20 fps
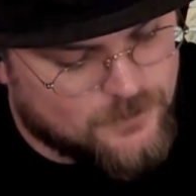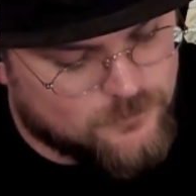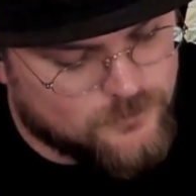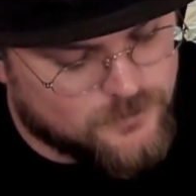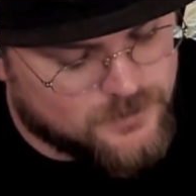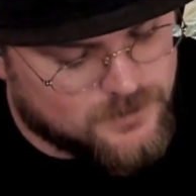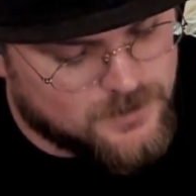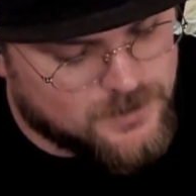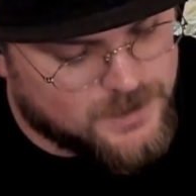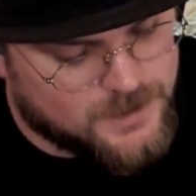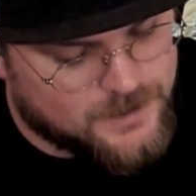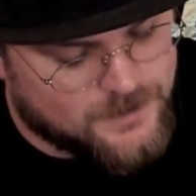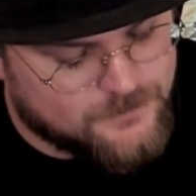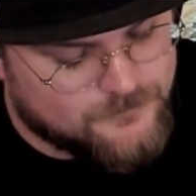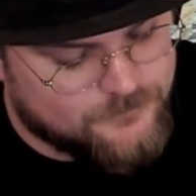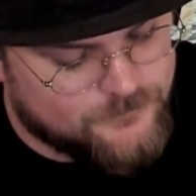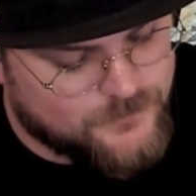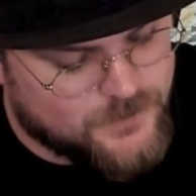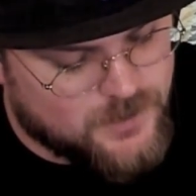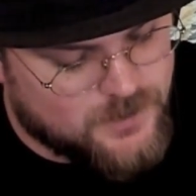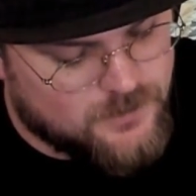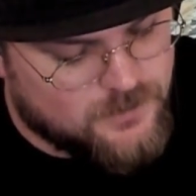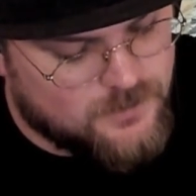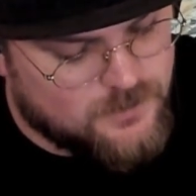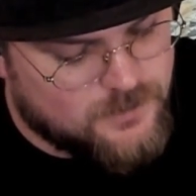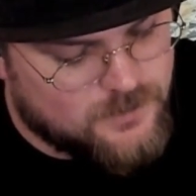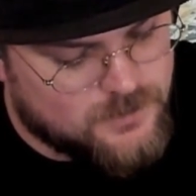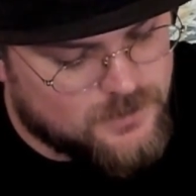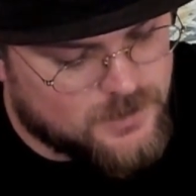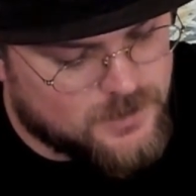with the
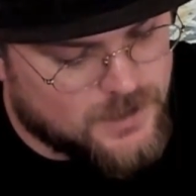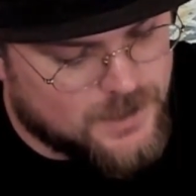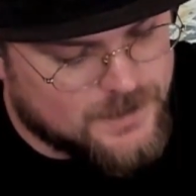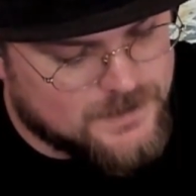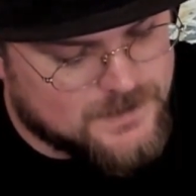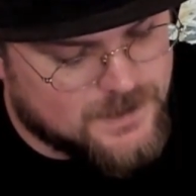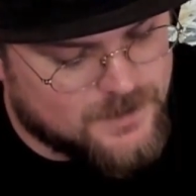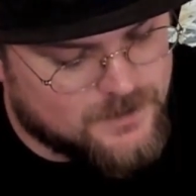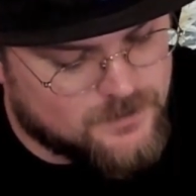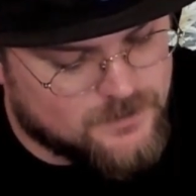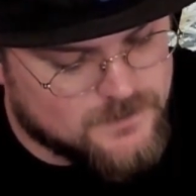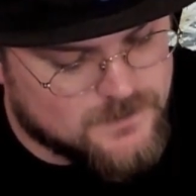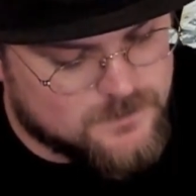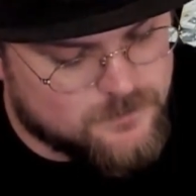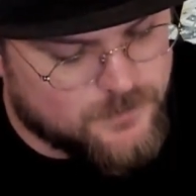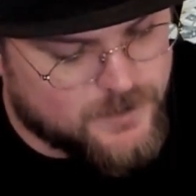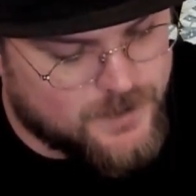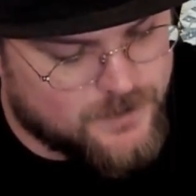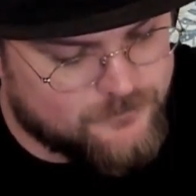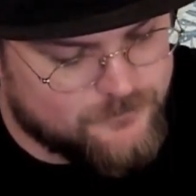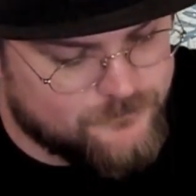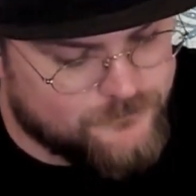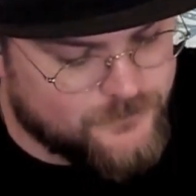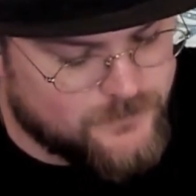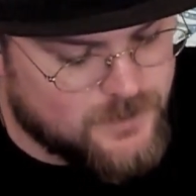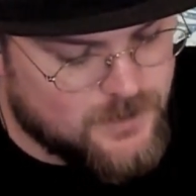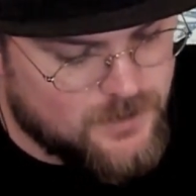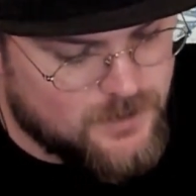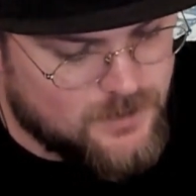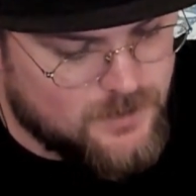Ninetales, but
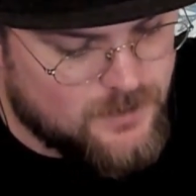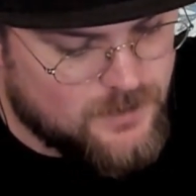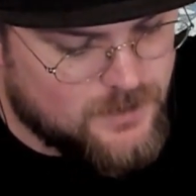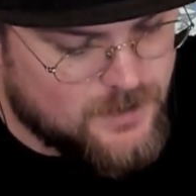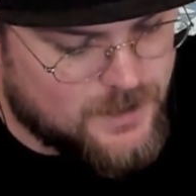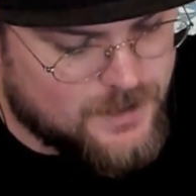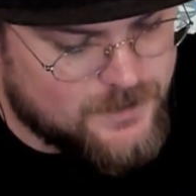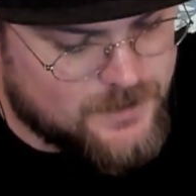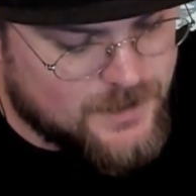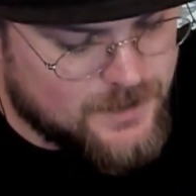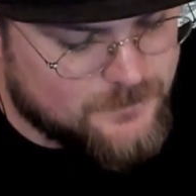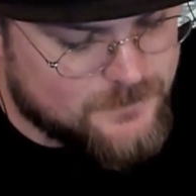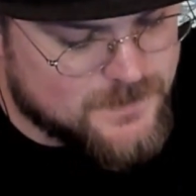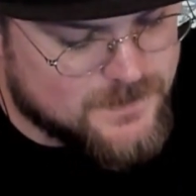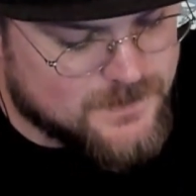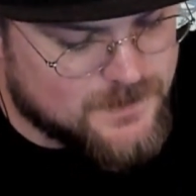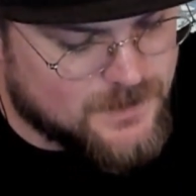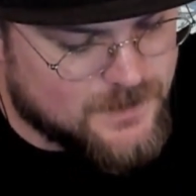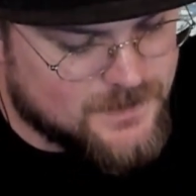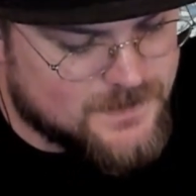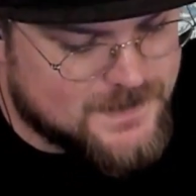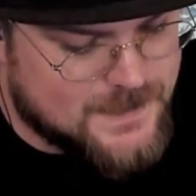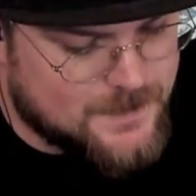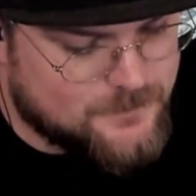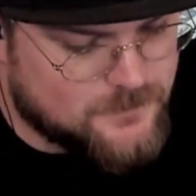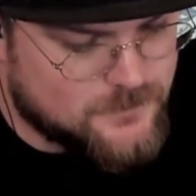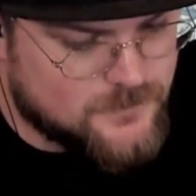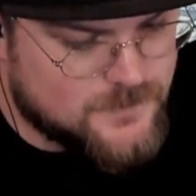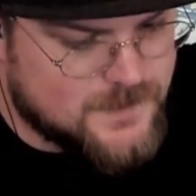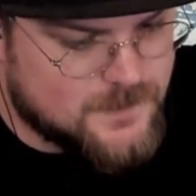I think I'm just gonna accept
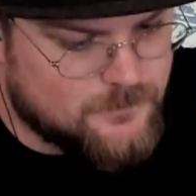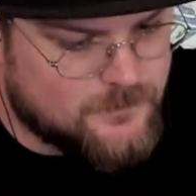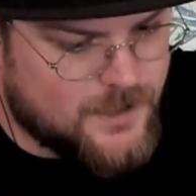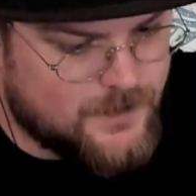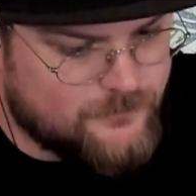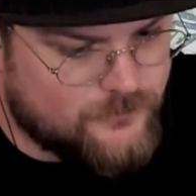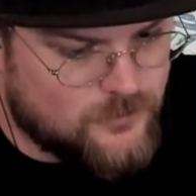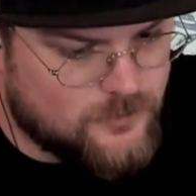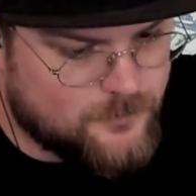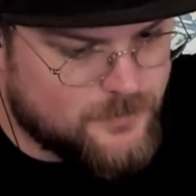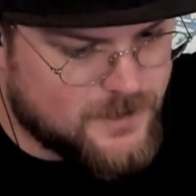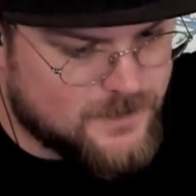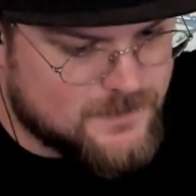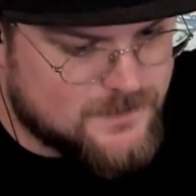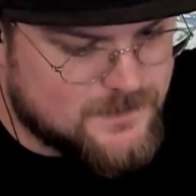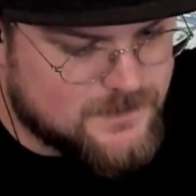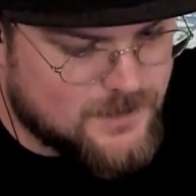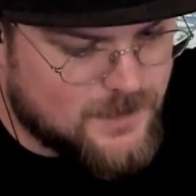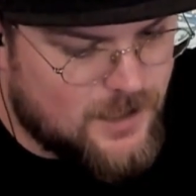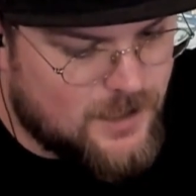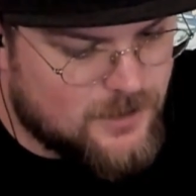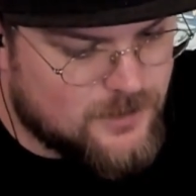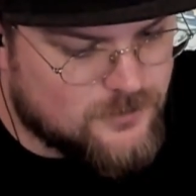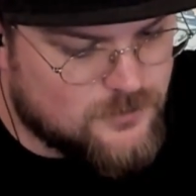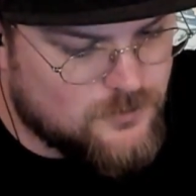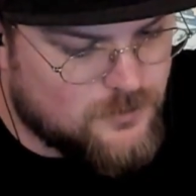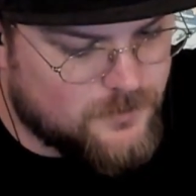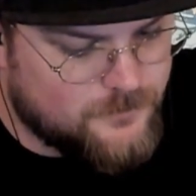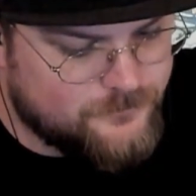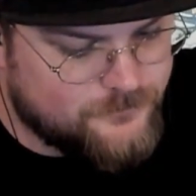losing my Vulpix. Oh,
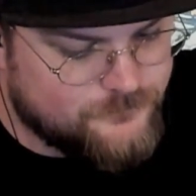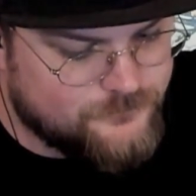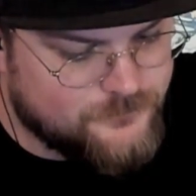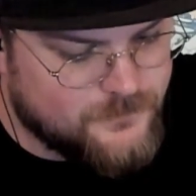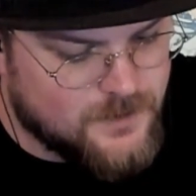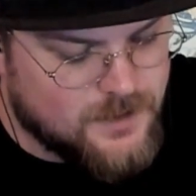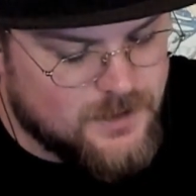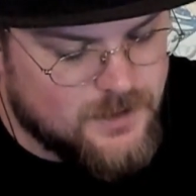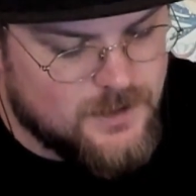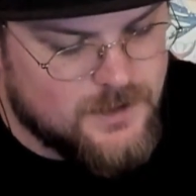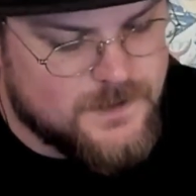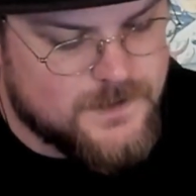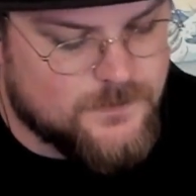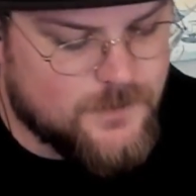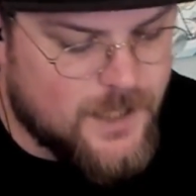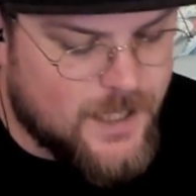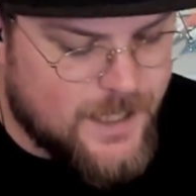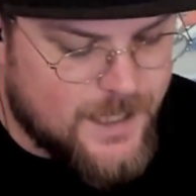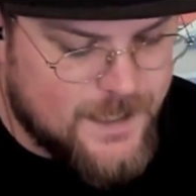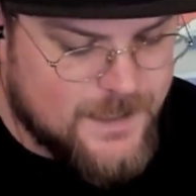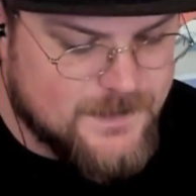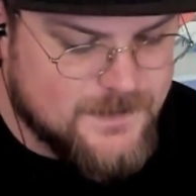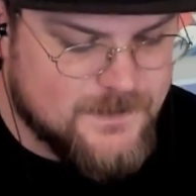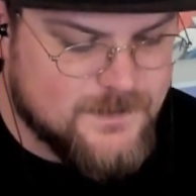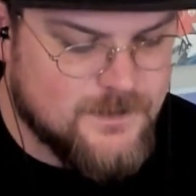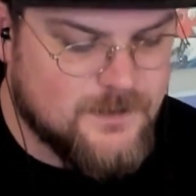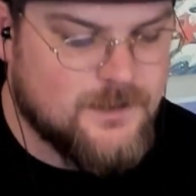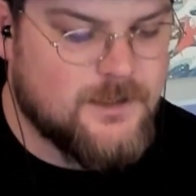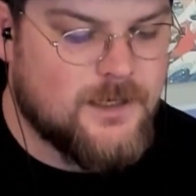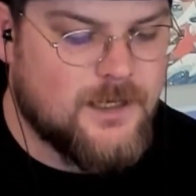cool. So we got heads,
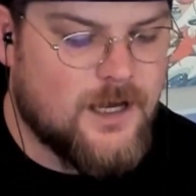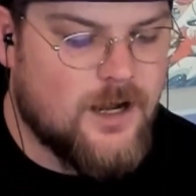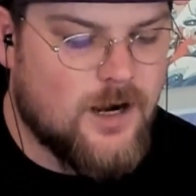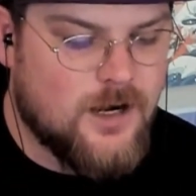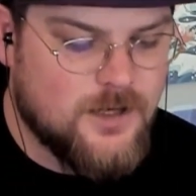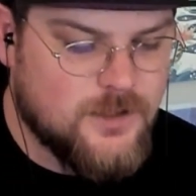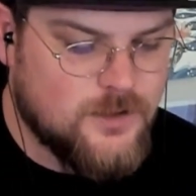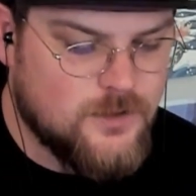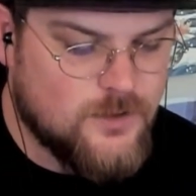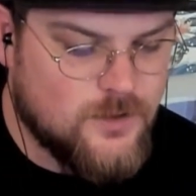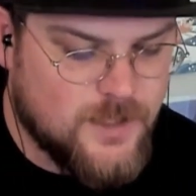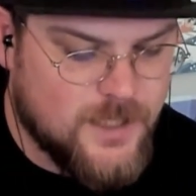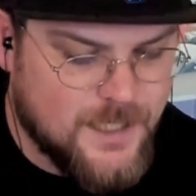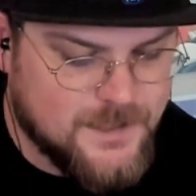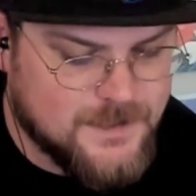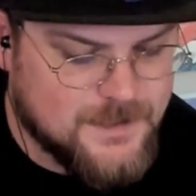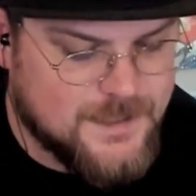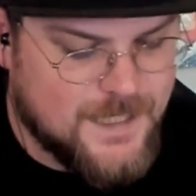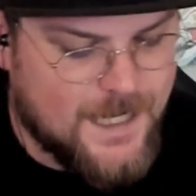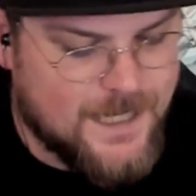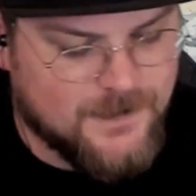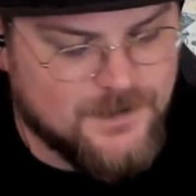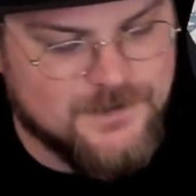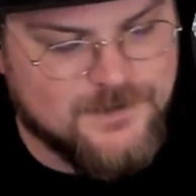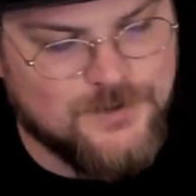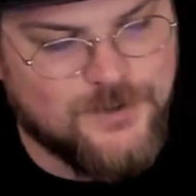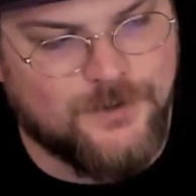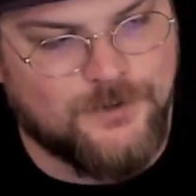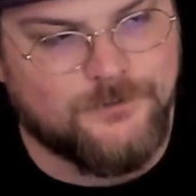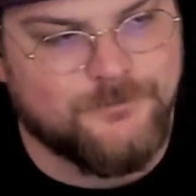so the Articuno can't attack this
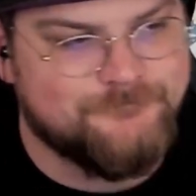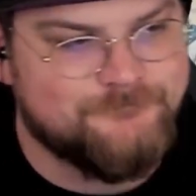turn.